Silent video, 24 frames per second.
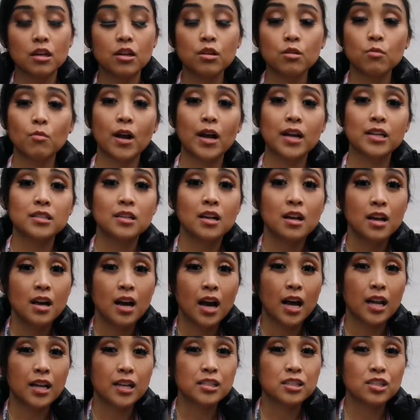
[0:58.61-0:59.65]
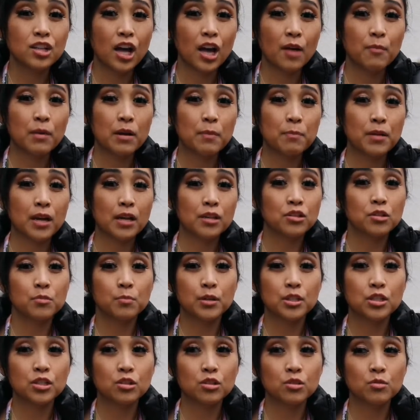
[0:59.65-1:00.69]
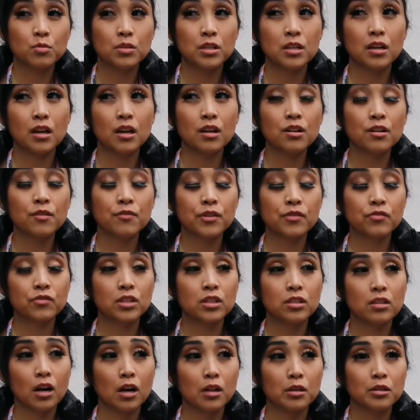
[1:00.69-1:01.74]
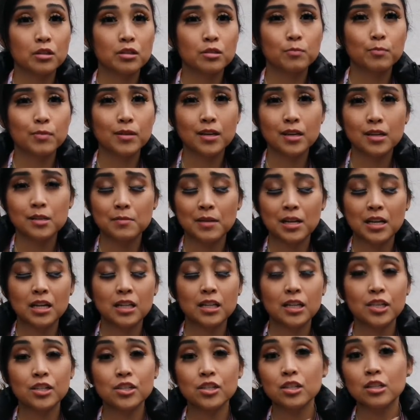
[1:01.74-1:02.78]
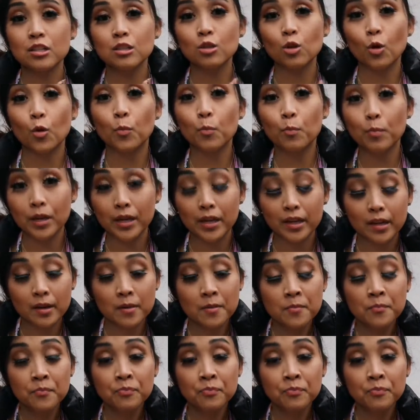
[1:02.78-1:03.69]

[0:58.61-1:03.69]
Otherwise, I like to have my planter budget to be under $15 because my collection is so big.